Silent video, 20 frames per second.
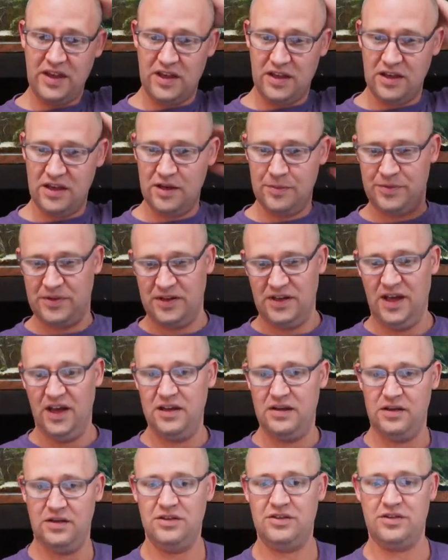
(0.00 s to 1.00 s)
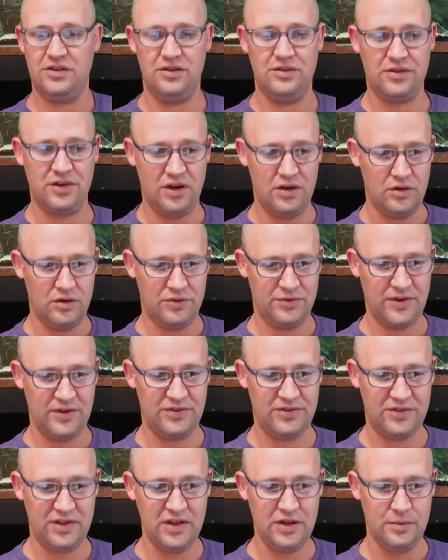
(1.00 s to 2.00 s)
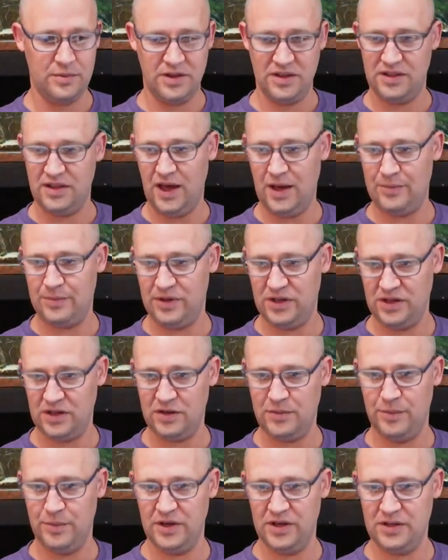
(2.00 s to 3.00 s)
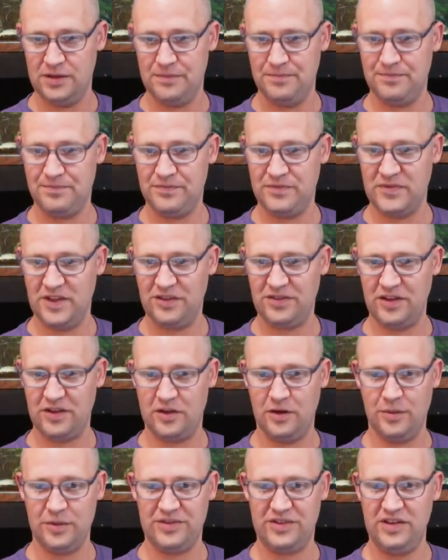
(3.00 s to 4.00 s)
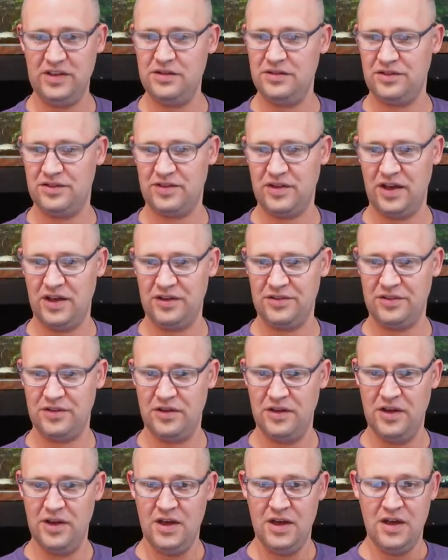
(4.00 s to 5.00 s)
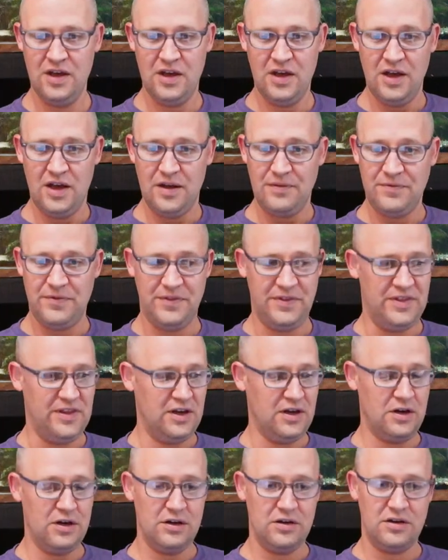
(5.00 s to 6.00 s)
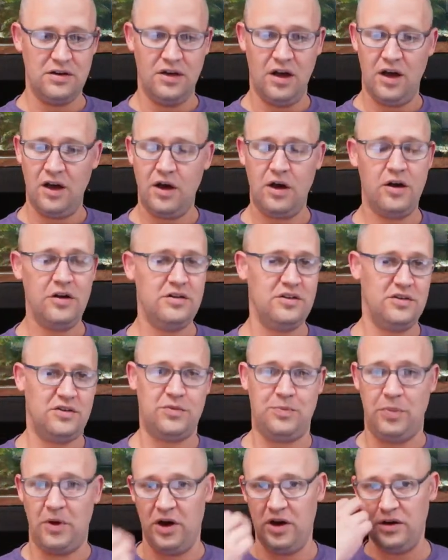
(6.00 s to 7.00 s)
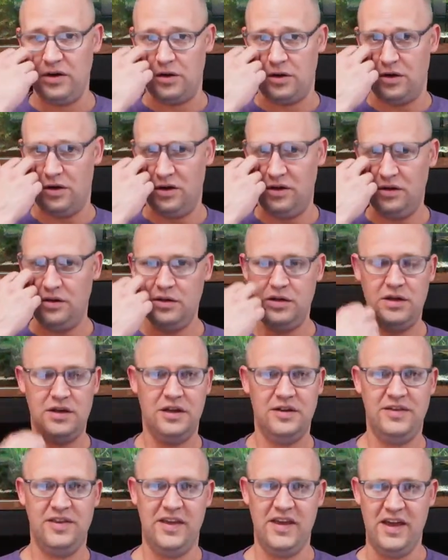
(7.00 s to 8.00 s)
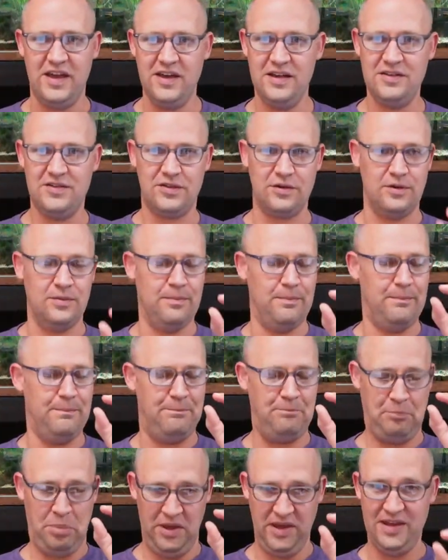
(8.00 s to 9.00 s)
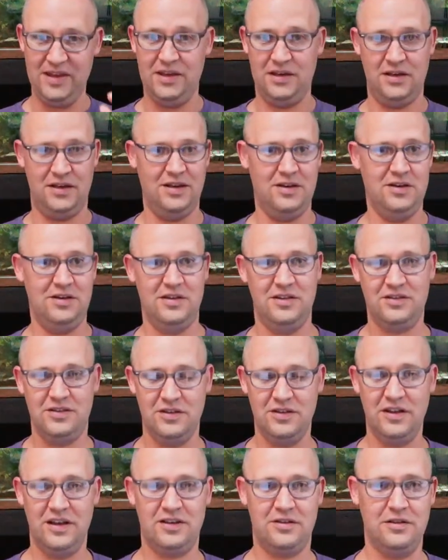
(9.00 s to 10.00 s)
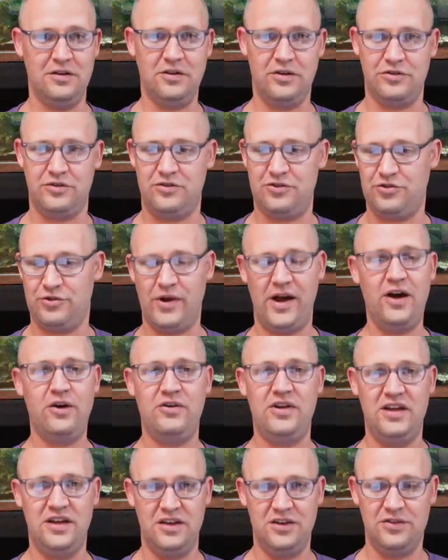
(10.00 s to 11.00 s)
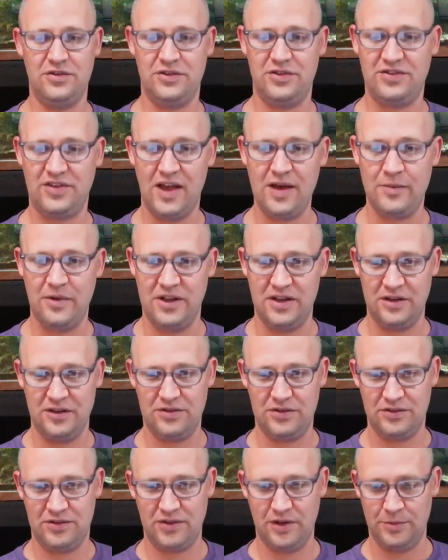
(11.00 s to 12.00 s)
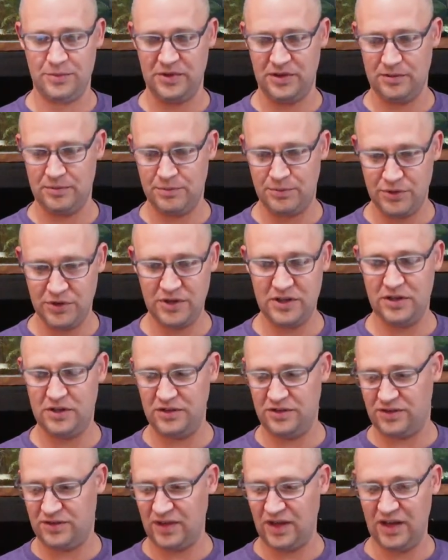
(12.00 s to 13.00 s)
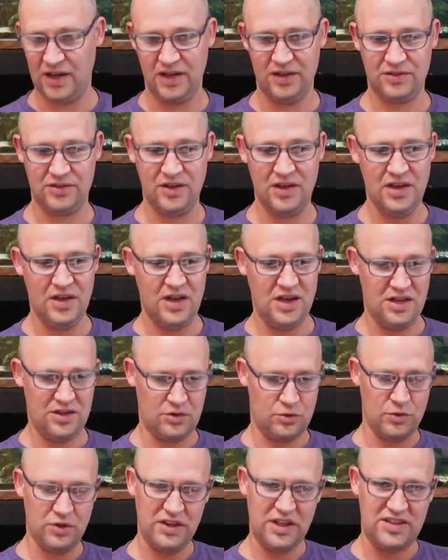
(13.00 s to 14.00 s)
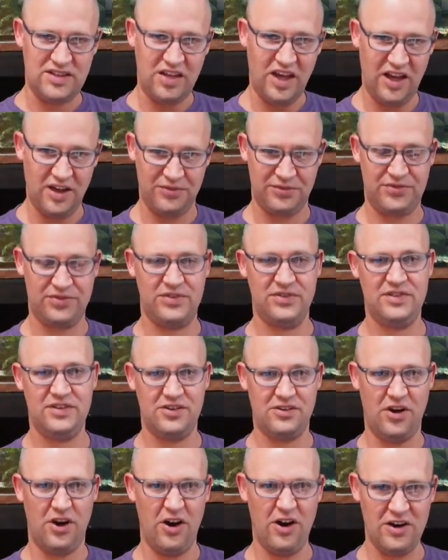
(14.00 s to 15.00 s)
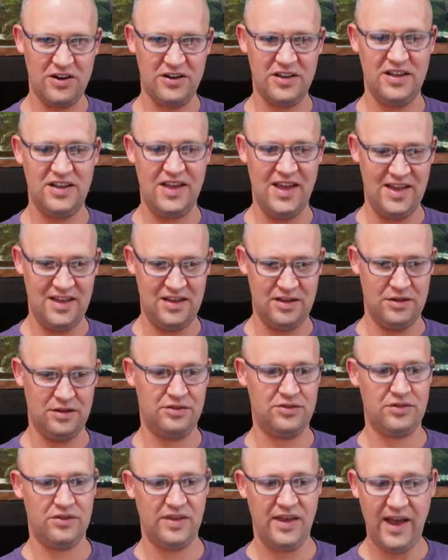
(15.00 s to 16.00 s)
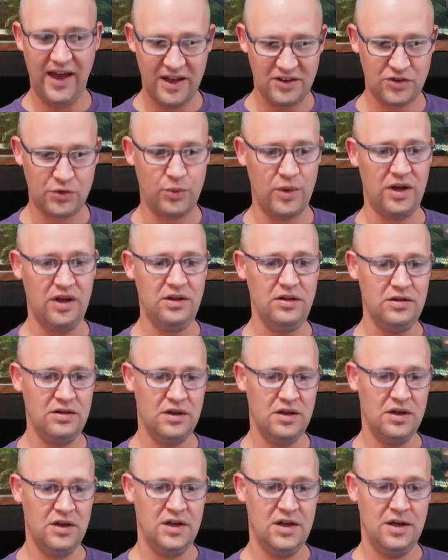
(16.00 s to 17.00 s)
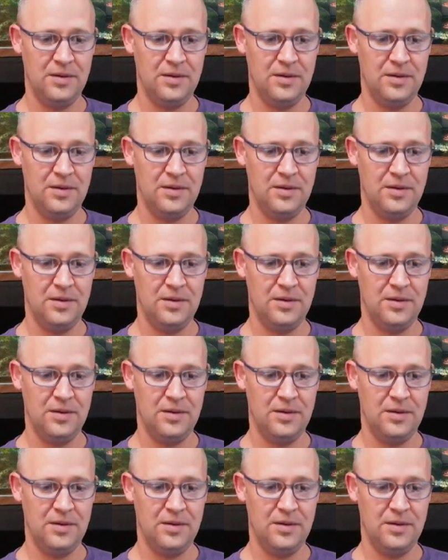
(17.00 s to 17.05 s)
read they can get up to 9 inches. I don't know if I've seen them that big, but that's like almost Eton size. They're not hard to spawn at all. The eggs are big. They're like little trout eggs or salmon eggs or something. Pretty good size. And they're really tough. They're hardy eggs, so they hatch well,